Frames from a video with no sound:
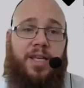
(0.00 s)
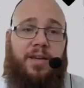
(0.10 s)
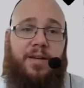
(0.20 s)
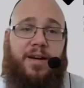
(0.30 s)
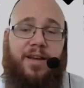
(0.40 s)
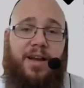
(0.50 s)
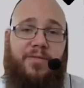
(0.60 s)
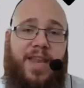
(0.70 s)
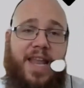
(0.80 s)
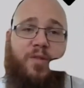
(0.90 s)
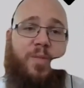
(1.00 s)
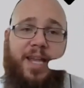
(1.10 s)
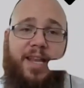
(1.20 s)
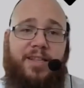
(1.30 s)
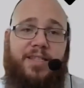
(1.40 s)
I've never been
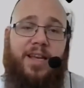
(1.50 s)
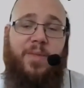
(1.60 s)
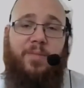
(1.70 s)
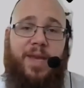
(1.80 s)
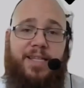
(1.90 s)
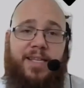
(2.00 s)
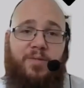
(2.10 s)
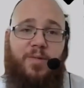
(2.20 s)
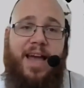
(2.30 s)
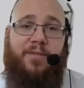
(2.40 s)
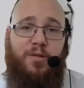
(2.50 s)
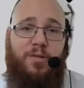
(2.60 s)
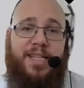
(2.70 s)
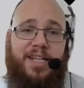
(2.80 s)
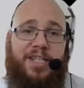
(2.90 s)
in so many meetings where everyone's
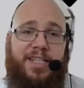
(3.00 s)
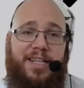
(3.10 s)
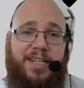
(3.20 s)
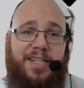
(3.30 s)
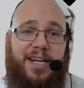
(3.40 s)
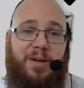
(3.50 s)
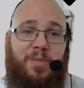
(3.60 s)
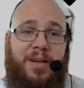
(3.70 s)
actually turned up